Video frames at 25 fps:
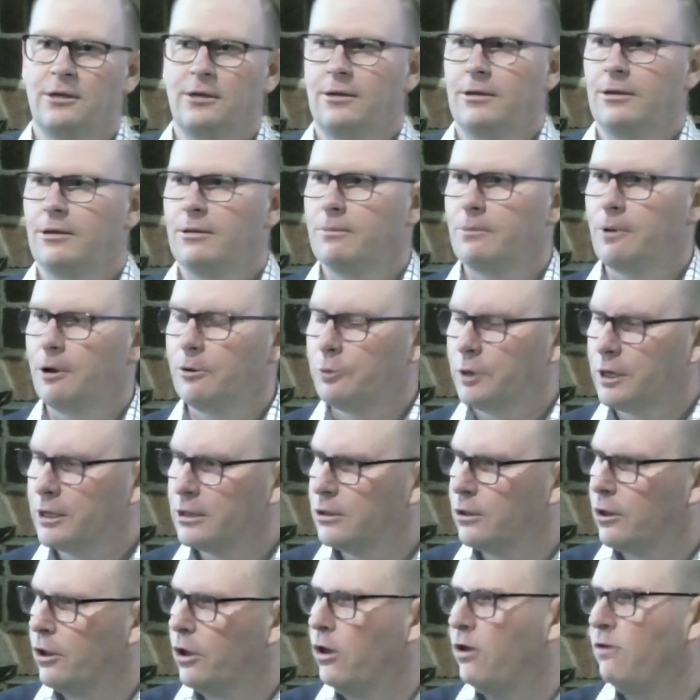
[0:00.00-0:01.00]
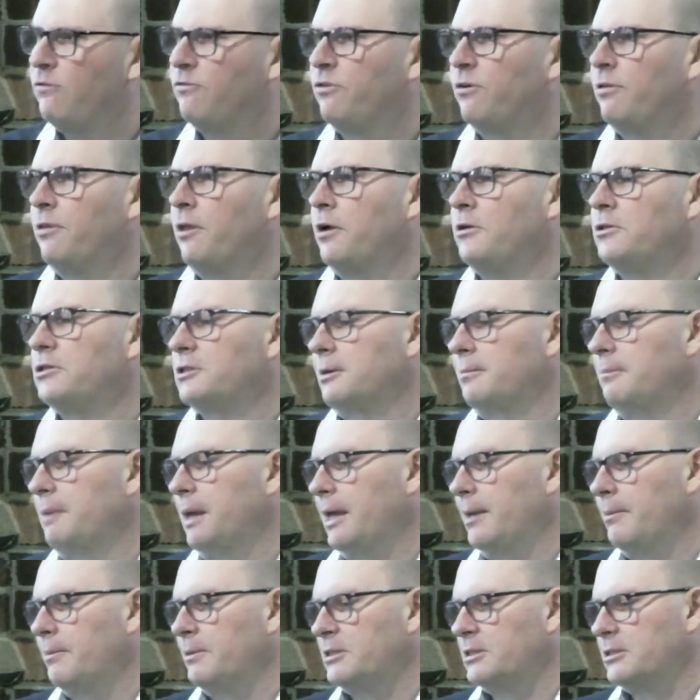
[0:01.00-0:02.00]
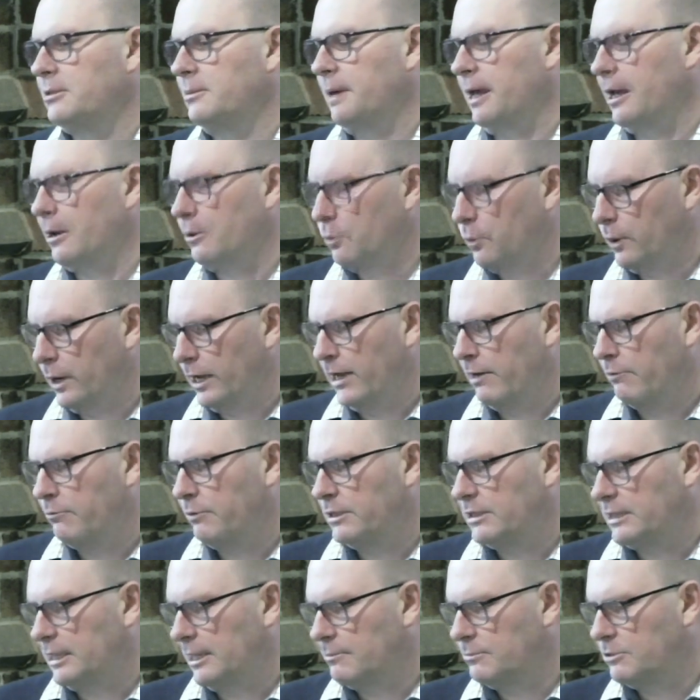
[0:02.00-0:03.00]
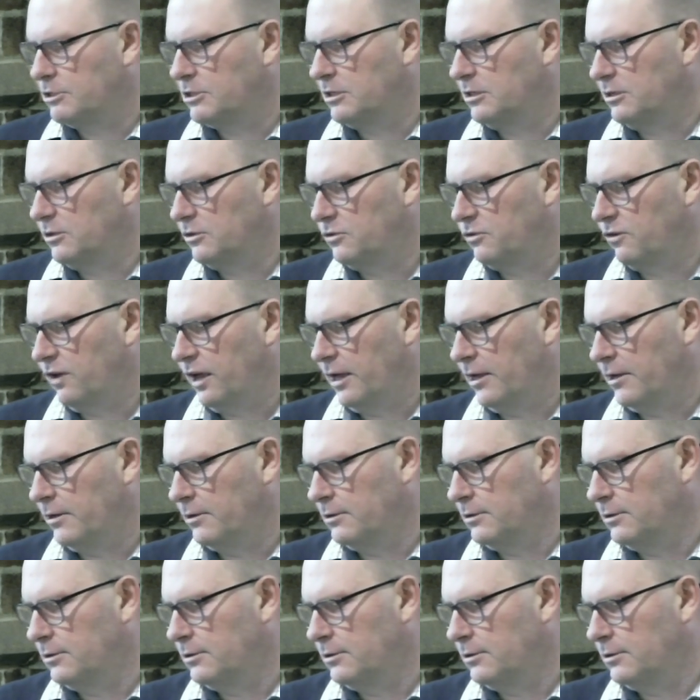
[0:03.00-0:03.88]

but we learn from those commandments about where redemption is found.